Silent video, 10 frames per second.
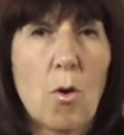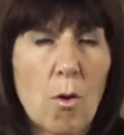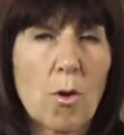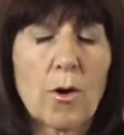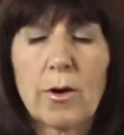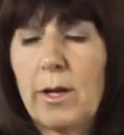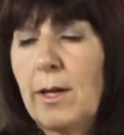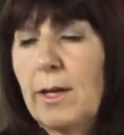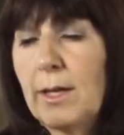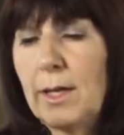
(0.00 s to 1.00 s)
or
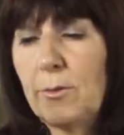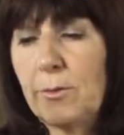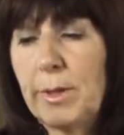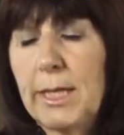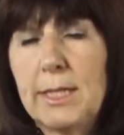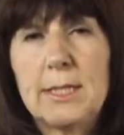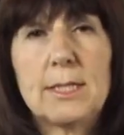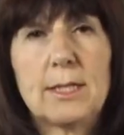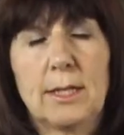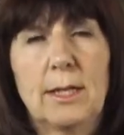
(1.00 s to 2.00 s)
he
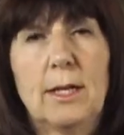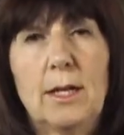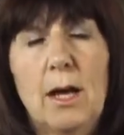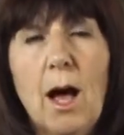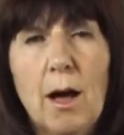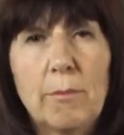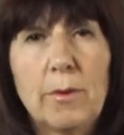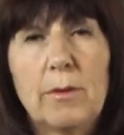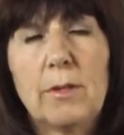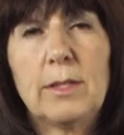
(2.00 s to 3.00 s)
remains
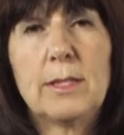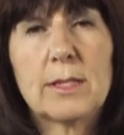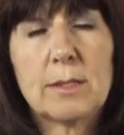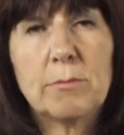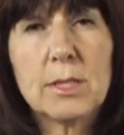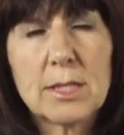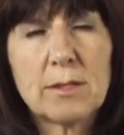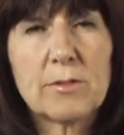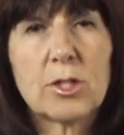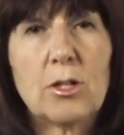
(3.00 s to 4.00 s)
humble and
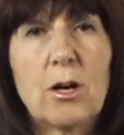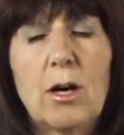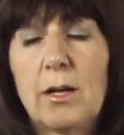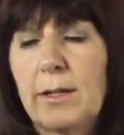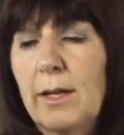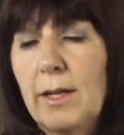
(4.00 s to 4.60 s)
submissive to God,